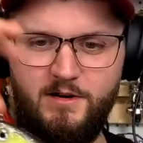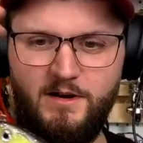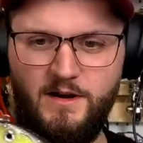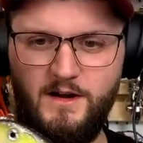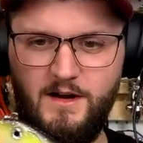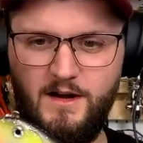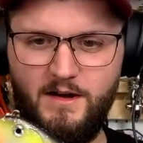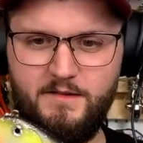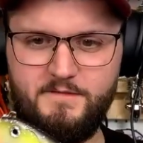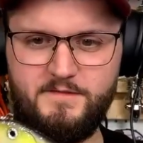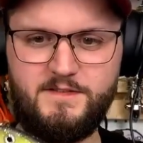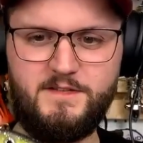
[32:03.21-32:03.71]

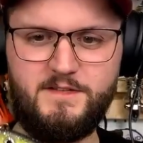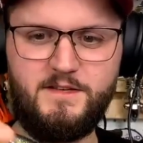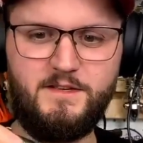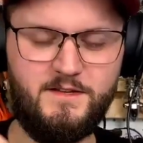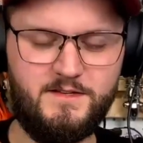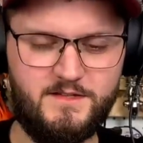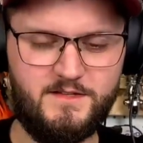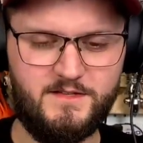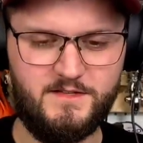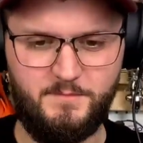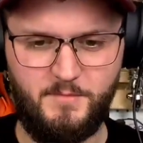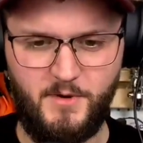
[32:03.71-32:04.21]
Now,
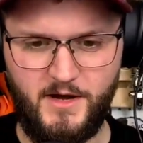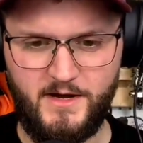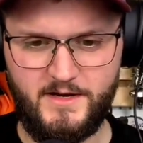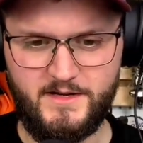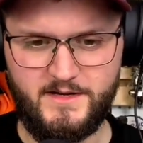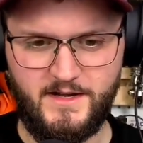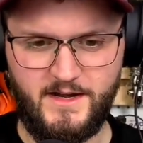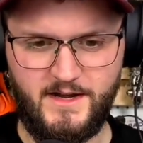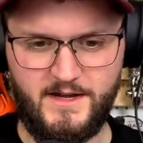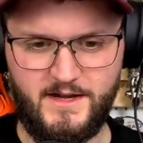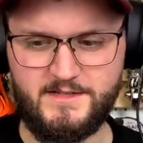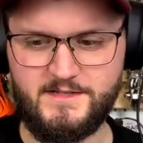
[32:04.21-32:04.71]
obviously, this is a
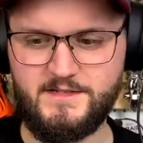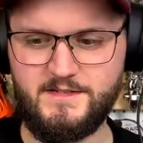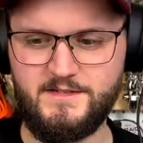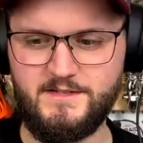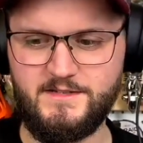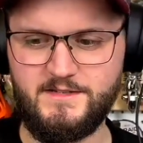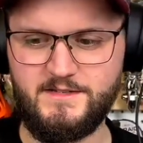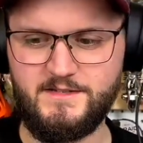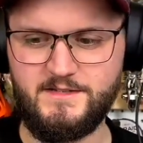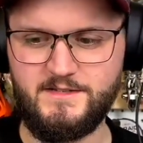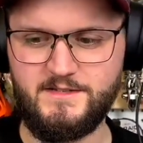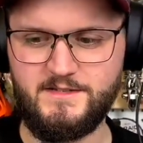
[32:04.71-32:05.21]

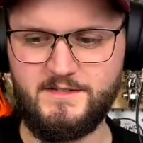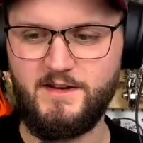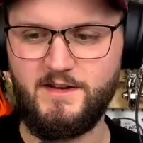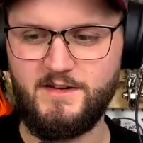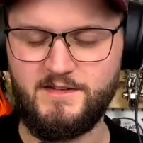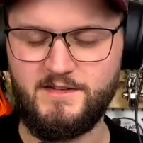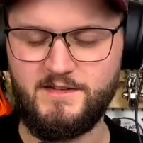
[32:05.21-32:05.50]
podcast, so I'm